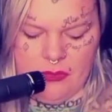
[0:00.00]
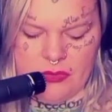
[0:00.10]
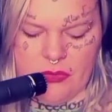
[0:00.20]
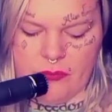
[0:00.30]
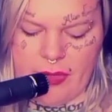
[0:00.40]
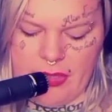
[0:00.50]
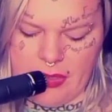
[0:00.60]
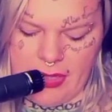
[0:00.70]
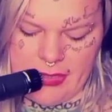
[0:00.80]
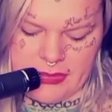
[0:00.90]
So the red
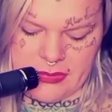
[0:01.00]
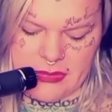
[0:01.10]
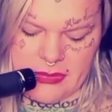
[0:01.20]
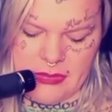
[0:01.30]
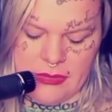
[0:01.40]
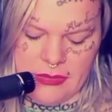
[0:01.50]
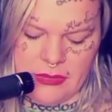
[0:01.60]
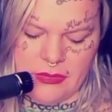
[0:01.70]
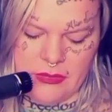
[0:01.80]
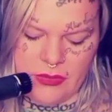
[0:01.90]
eyes
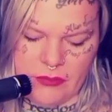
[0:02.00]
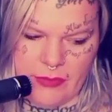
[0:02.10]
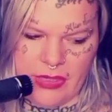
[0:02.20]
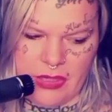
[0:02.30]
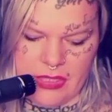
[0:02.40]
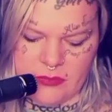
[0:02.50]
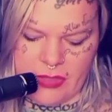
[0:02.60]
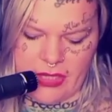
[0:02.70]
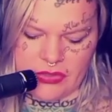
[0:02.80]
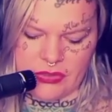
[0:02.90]
would
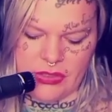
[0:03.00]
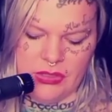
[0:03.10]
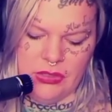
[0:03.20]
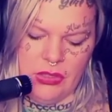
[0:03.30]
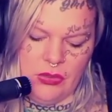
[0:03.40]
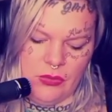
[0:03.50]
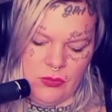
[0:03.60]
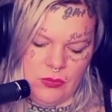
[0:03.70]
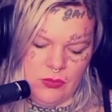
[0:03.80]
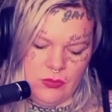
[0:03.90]
actually
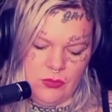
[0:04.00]
glow,